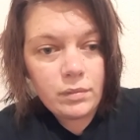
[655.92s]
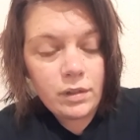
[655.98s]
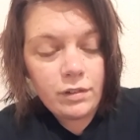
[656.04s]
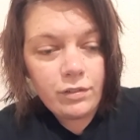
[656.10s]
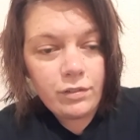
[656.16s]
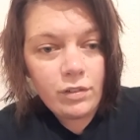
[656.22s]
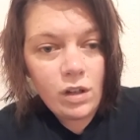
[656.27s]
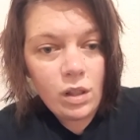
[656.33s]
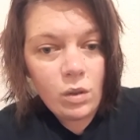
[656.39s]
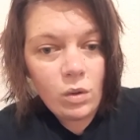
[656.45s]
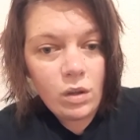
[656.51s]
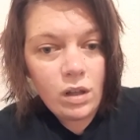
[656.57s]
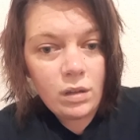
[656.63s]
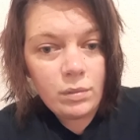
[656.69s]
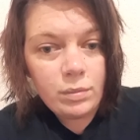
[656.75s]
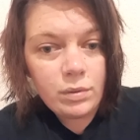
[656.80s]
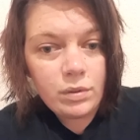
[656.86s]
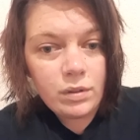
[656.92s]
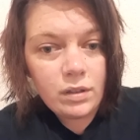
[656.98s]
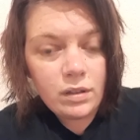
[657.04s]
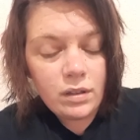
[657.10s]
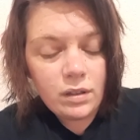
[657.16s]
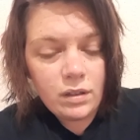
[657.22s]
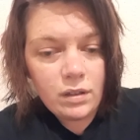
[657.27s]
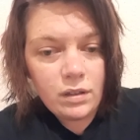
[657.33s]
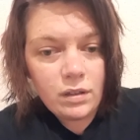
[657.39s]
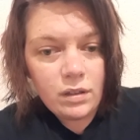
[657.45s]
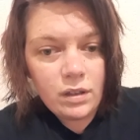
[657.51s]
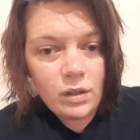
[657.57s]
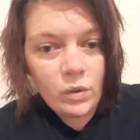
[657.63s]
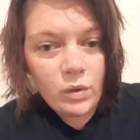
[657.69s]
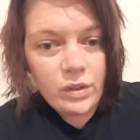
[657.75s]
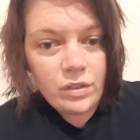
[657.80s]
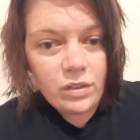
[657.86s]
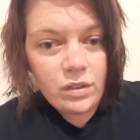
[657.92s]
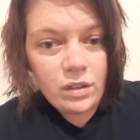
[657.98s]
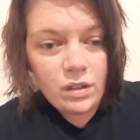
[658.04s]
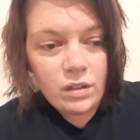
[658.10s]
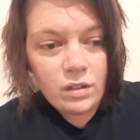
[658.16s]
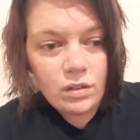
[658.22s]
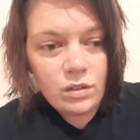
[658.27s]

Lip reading: follow-up with the